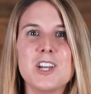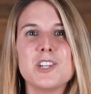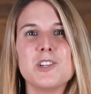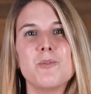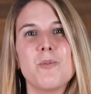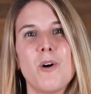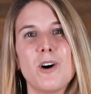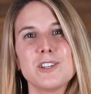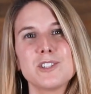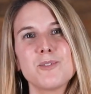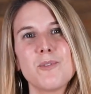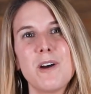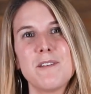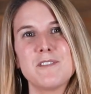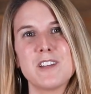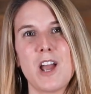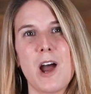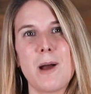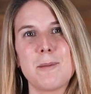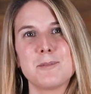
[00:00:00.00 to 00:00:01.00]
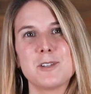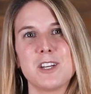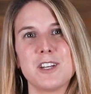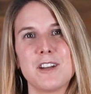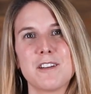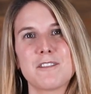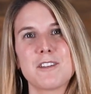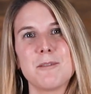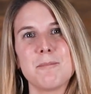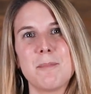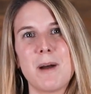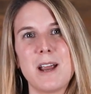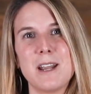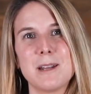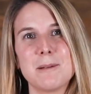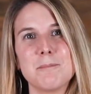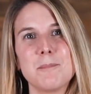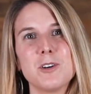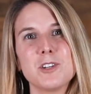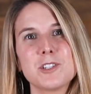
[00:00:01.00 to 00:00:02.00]
You also have the option of
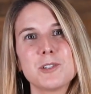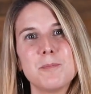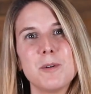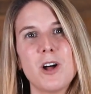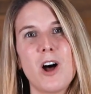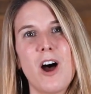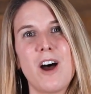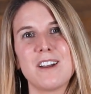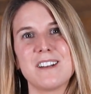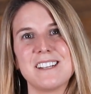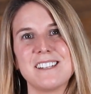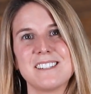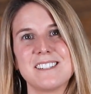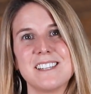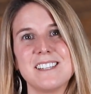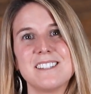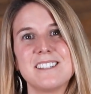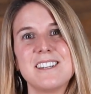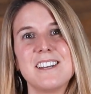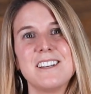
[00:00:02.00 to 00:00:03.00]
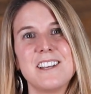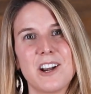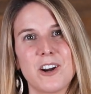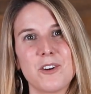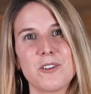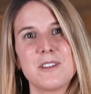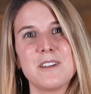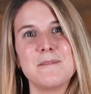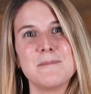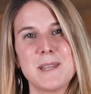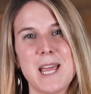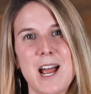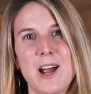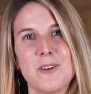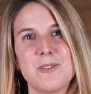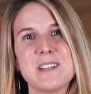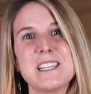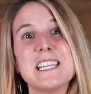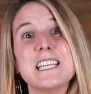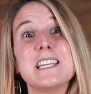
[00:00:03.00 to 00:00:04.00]
combining multiple audiences to narrow them
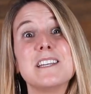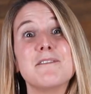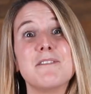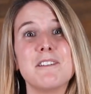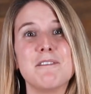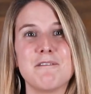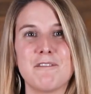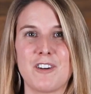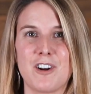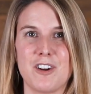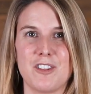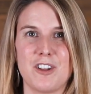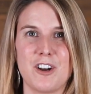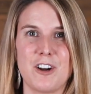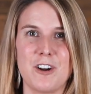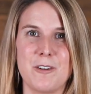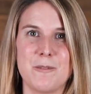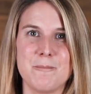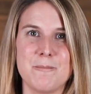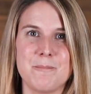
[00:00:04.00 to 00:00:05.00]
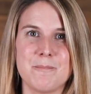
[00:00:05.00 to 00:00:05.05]
down even further.